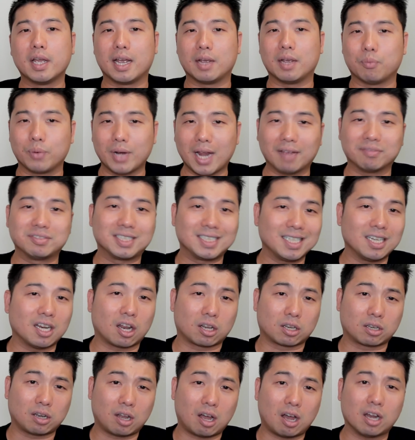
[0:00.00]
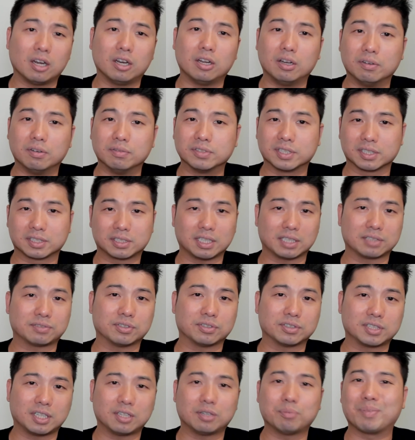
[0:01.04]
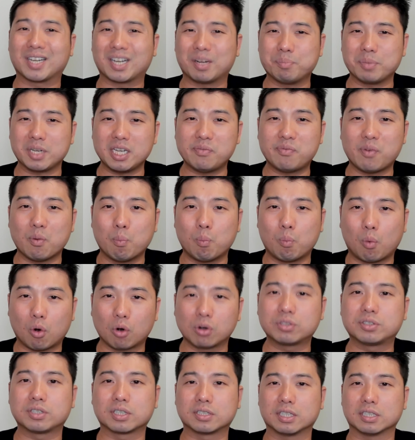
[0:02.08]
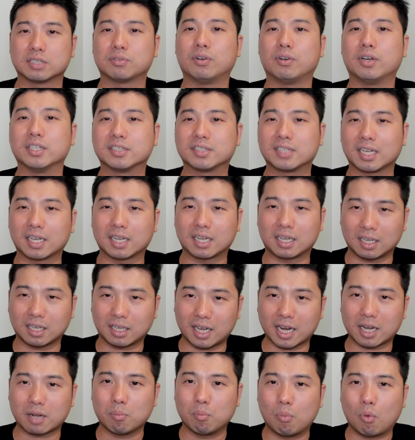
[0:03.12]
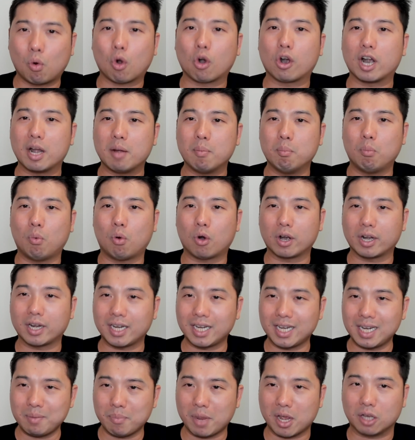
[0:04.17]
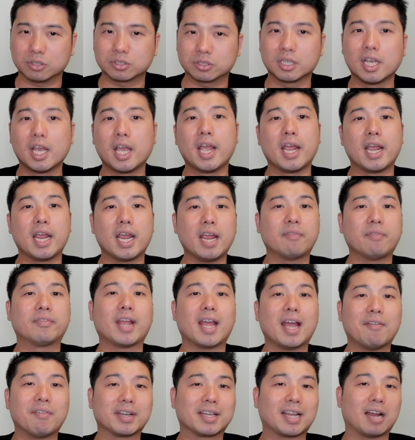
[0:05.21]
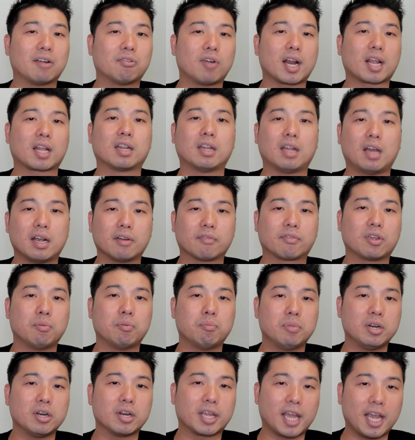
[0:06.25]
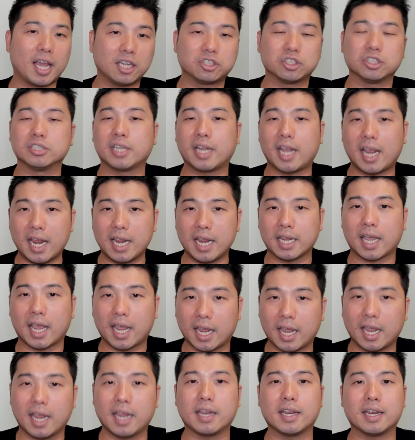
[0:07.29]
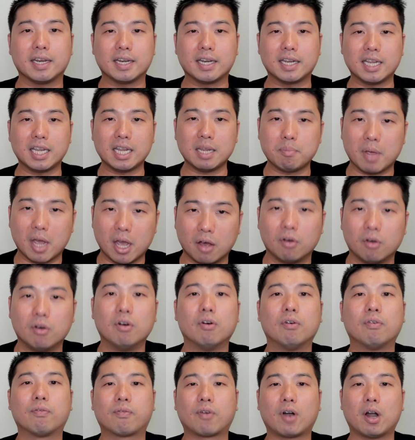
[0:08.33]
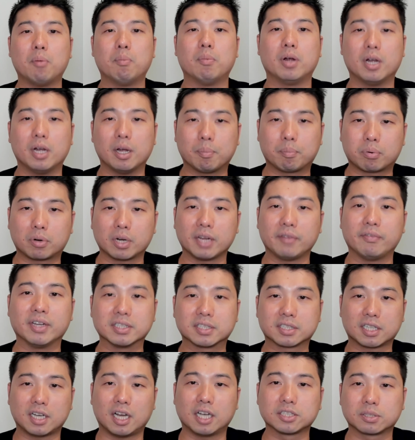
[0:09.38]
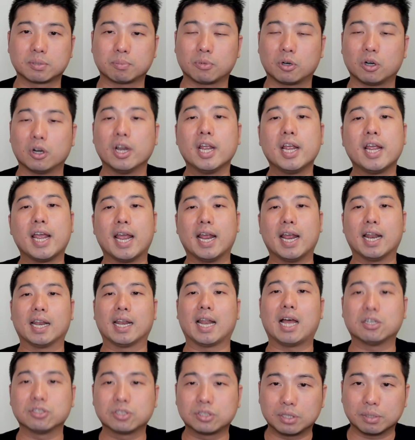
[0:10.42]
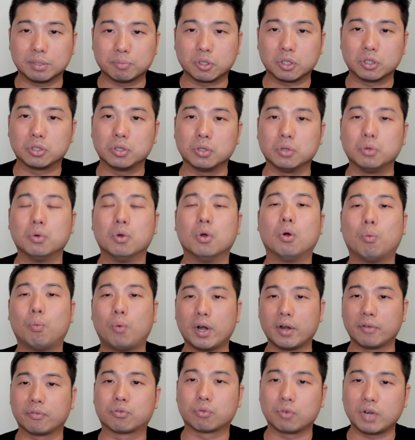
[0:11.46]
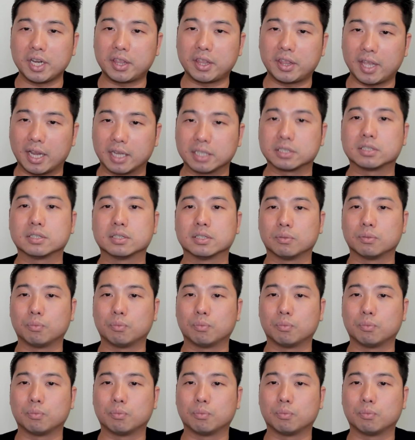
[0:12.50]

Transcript: We have seen a lot of successful sellers become even more successful as they collect more and more emails. If they have a direct line of communication, aka an email from a previous customer, it allows them to do one of three things.